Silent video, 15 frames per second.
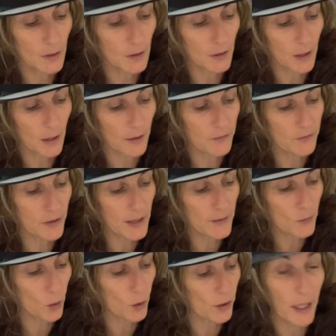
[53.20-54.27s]
And the 5
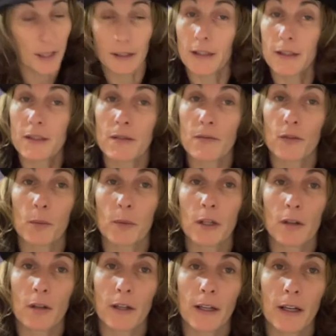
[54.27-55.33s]
chord, and let's from
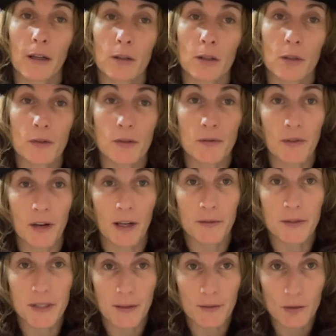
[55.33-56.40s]
here on out use the
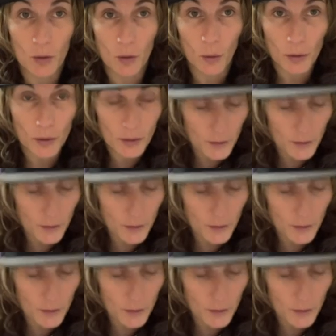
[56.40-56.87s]
5-7 chord.